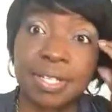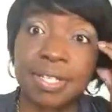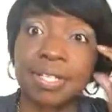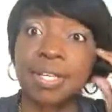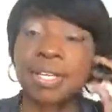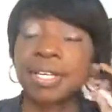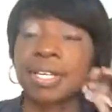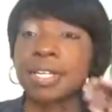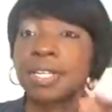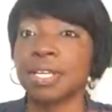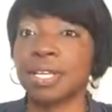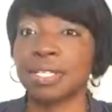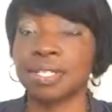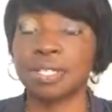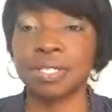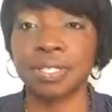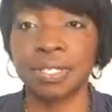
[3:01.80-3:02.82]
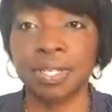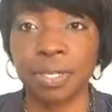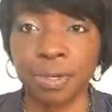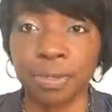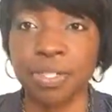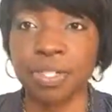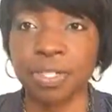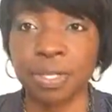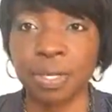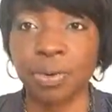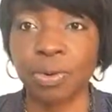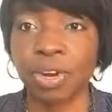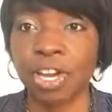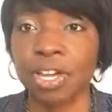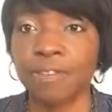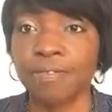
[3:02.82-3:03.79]
and then just to go to the
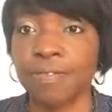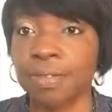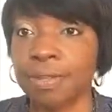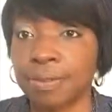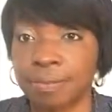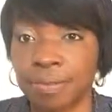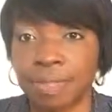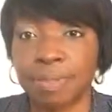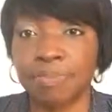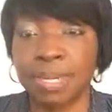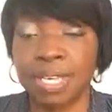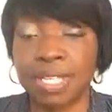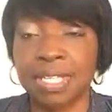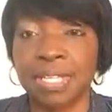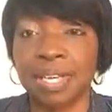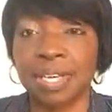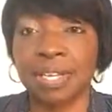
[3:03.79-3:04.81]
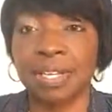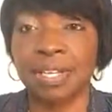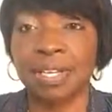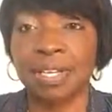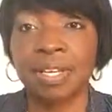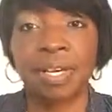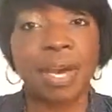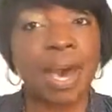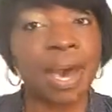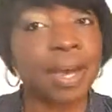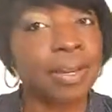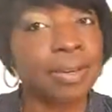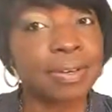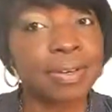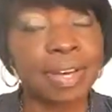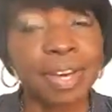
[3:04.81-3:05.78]
grave and be done. I
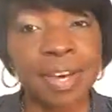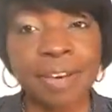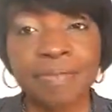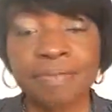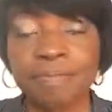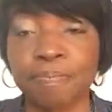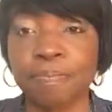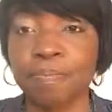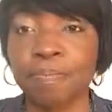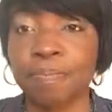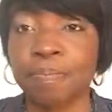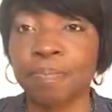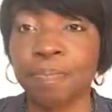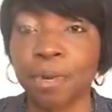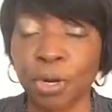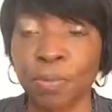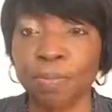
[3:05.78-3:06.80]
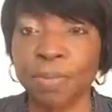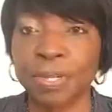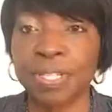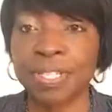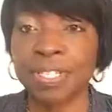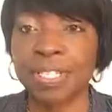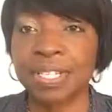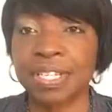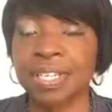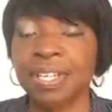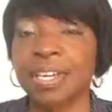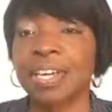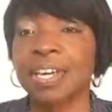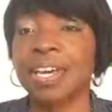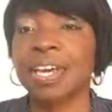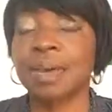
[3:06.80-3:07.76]
don't have purpose
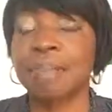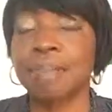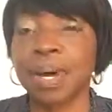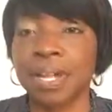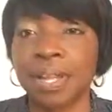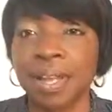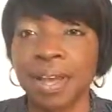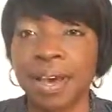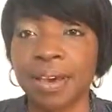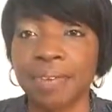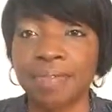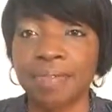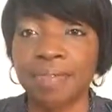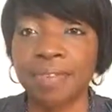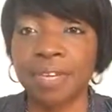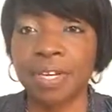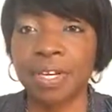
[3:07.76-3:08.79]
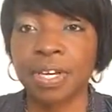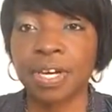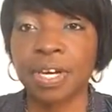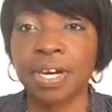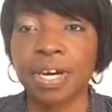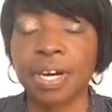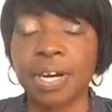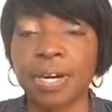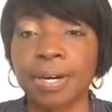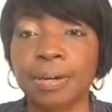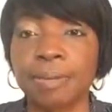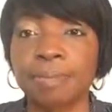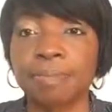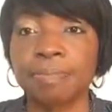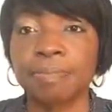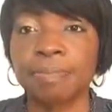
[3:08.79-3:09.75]
in my life
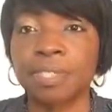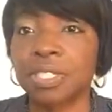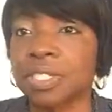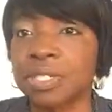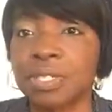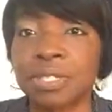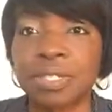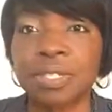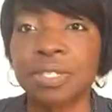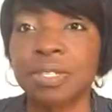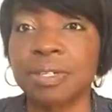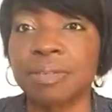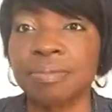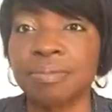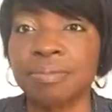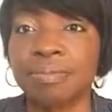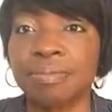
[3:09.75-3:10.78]
just to